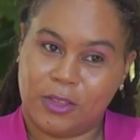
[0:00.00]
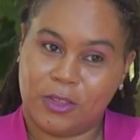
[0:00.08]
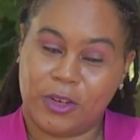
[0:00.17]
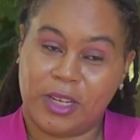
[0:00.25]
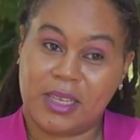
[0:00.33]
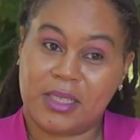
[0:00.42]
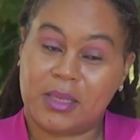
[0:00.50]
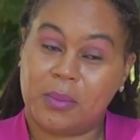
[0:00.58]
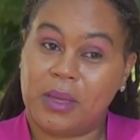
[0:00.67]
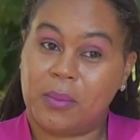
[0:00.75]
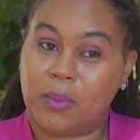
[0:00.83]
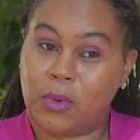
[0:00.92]
your
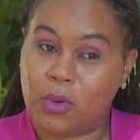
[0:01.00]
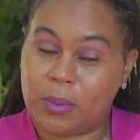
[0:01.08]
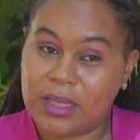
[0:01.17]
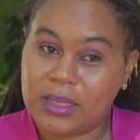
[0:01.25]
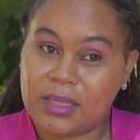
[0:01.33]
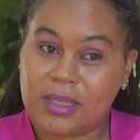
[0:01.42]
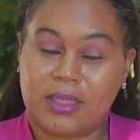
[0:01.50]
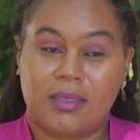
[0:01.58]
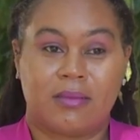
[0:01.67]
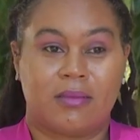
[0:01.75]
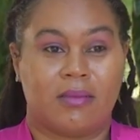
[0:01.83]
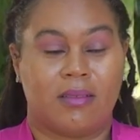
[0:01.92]
intimate moments
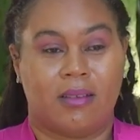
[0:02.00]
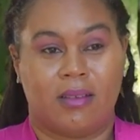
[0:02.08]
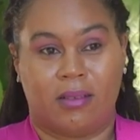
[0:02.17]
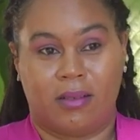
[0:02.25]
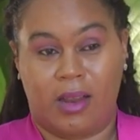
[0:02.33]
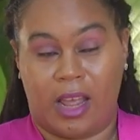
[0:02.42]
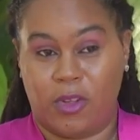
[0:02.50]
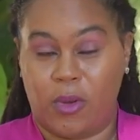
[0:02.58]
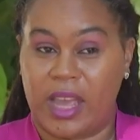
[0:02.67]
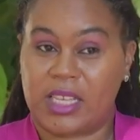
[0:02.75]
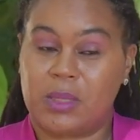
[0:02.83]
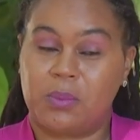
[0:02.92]
that you
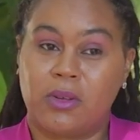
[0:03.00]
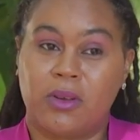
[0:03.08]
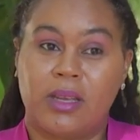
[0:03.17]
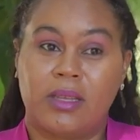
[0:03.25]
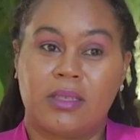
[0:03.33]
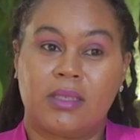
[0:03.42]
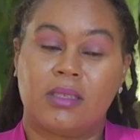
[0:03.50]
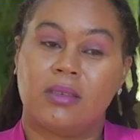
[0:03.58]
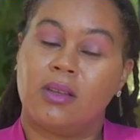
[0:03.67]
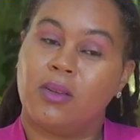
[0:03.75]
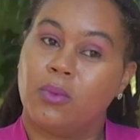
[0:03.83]
experienced